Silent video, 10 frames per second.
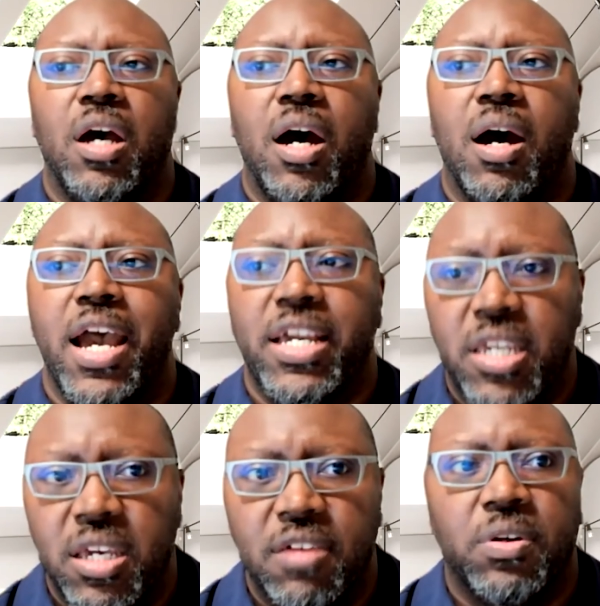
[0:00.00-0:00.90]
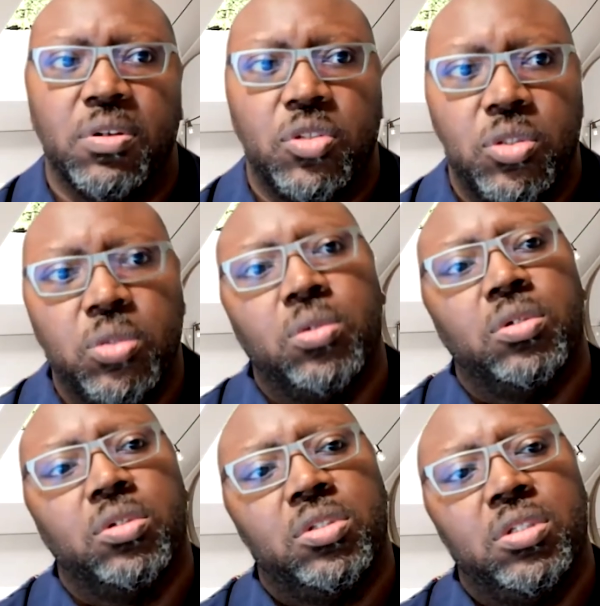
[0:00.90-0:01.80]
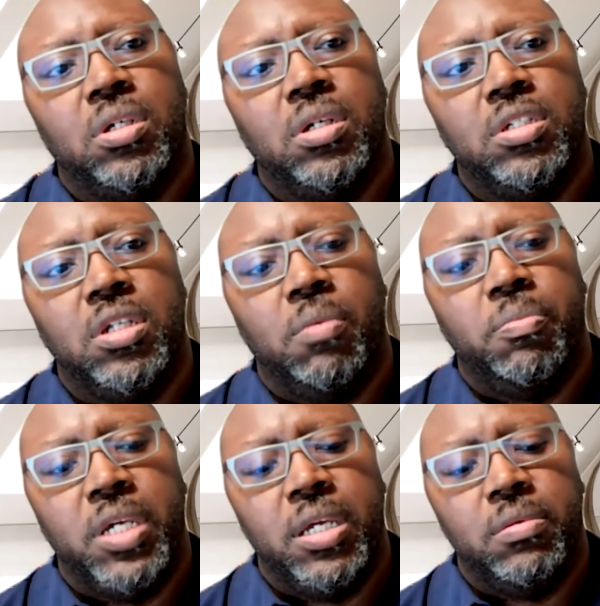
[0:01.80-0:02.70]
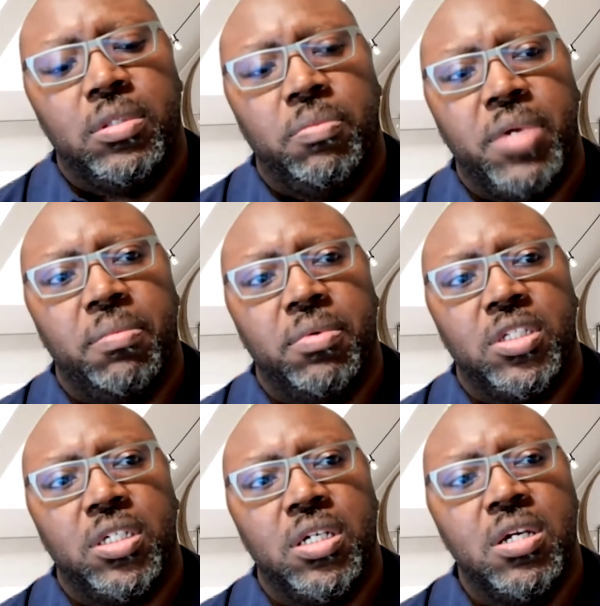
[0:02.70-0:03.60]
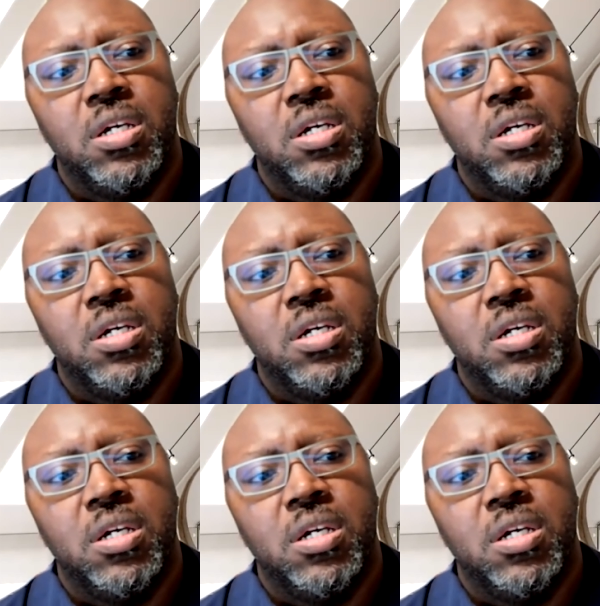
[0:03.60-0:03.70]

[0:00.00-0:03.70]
and give folks tools to, be able to